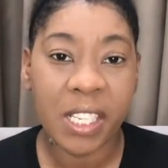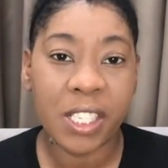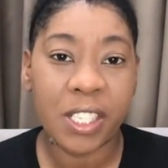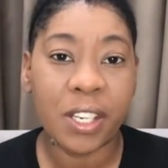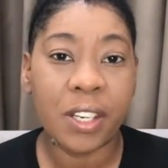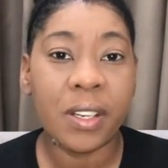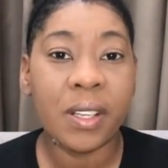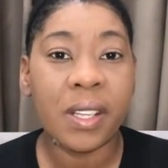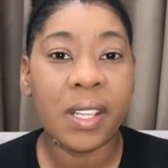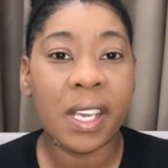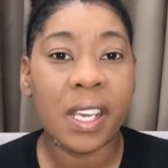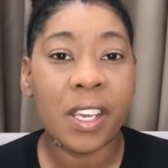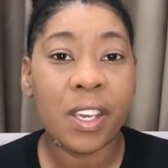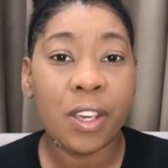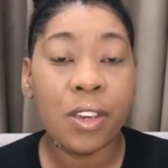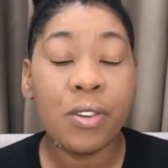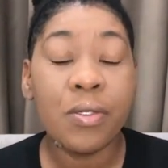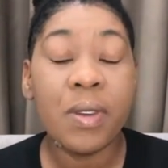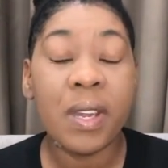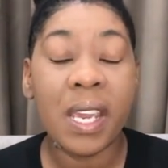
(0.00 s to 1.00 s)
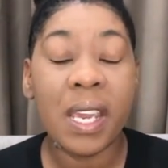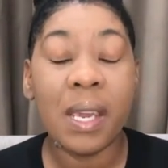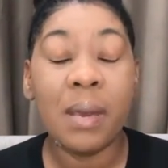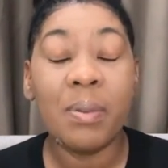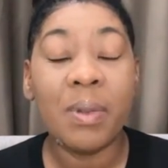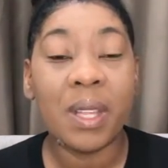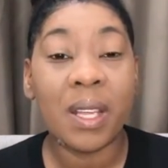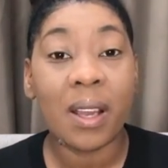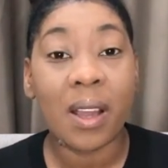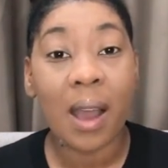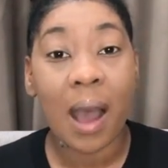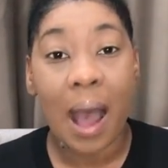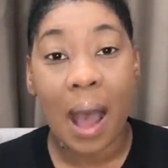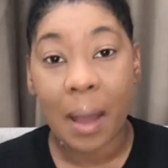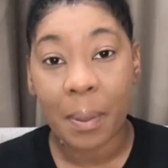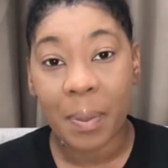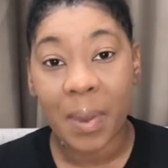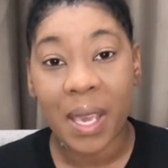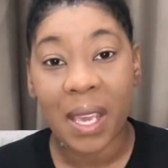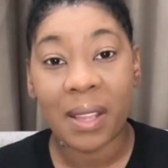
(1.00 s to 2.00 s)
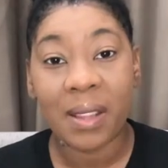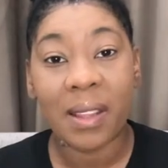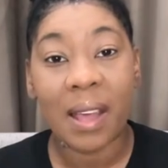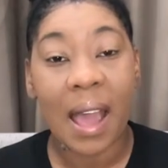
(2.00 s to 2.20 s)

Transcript: sure that you keep the copy, the